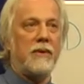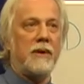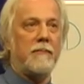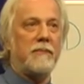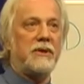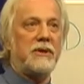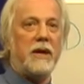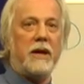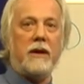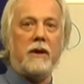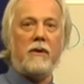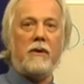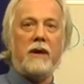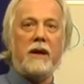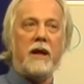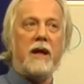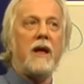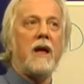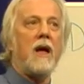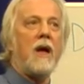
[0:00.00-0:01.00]
that
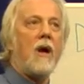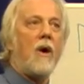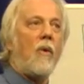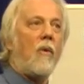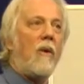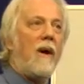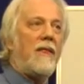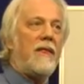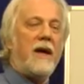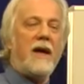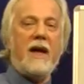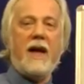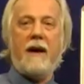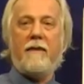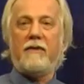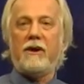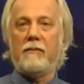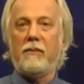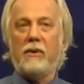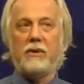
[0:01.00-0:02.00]
particularly when they have
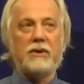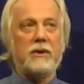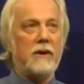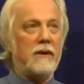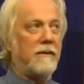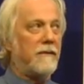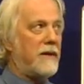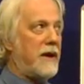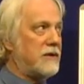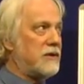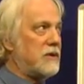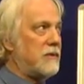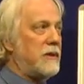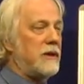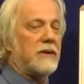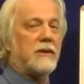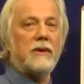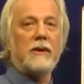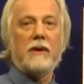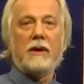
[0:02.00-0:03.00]
an emotional
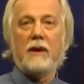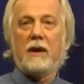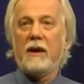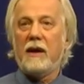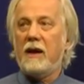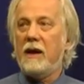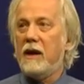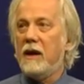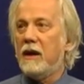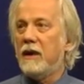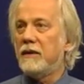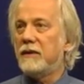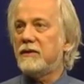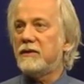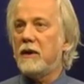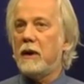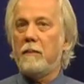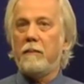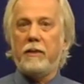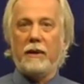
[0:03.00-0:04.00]
investment in
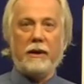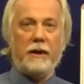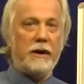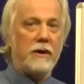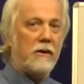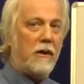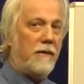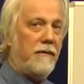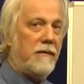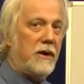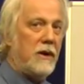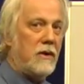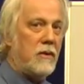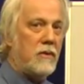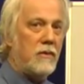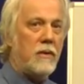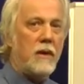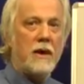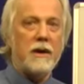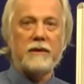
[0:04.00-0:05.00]
some political
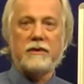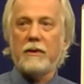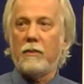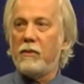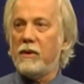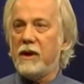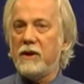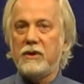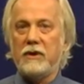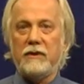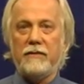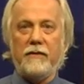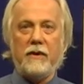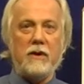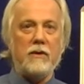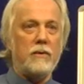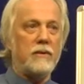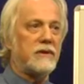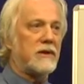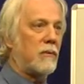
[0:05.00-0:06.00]
view, some religious
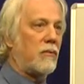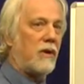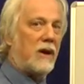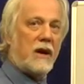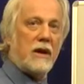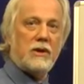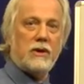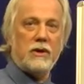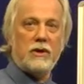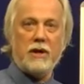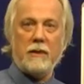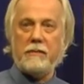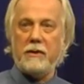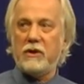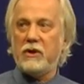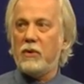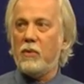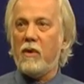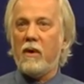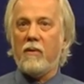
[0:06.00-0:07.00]
view, some relationship
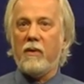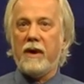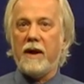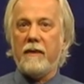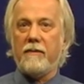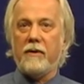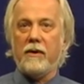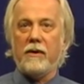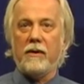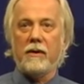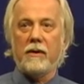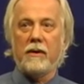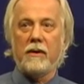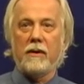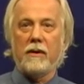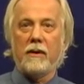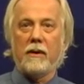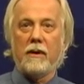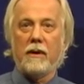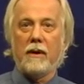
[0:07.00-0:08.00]
issue or whatever.
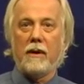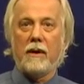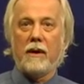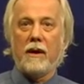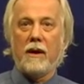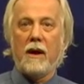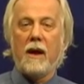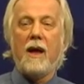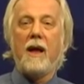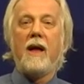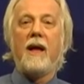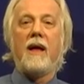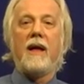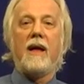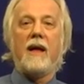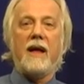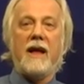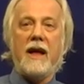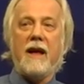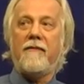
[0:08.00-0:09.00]

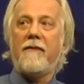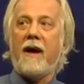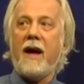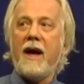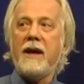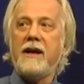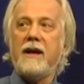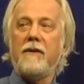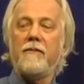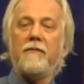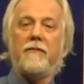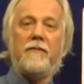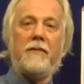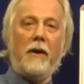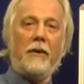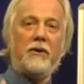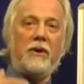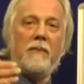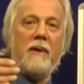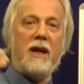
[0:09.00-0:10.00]
If I can
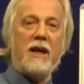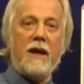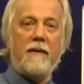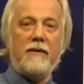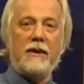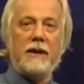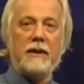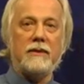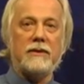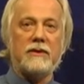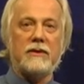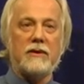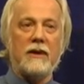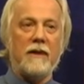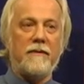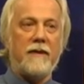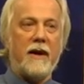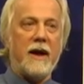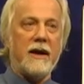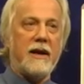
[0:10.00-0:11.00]
filter my evidence,
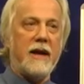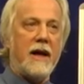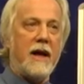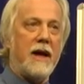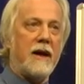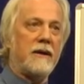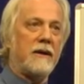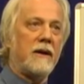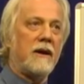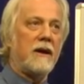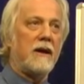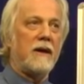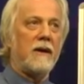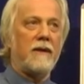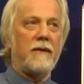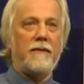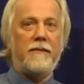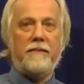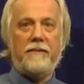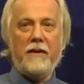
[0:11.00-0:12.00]
if I can
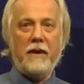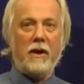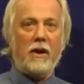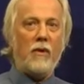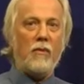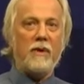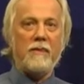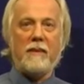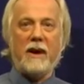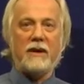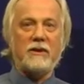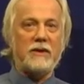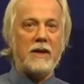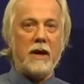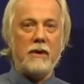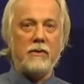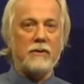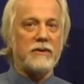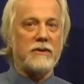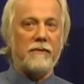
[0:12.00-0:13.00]
fiddle with my
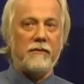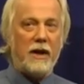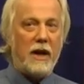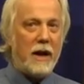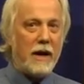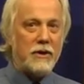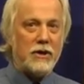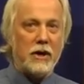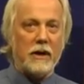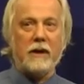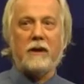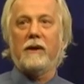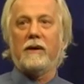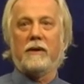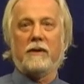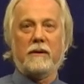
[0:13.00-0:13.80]
standards of logic,